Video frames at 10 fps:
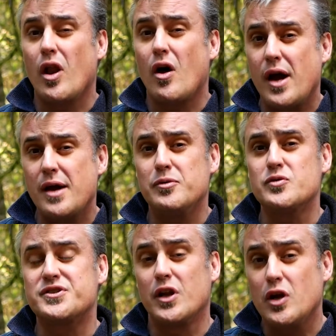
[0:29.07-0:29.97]

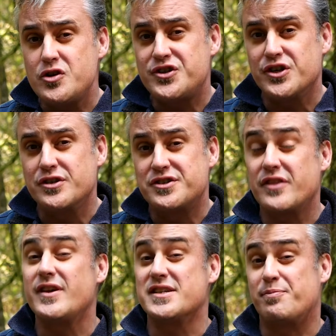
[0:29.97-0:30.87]
reliable solution
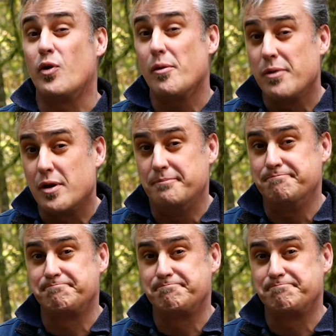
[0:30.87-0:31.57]
to this problem.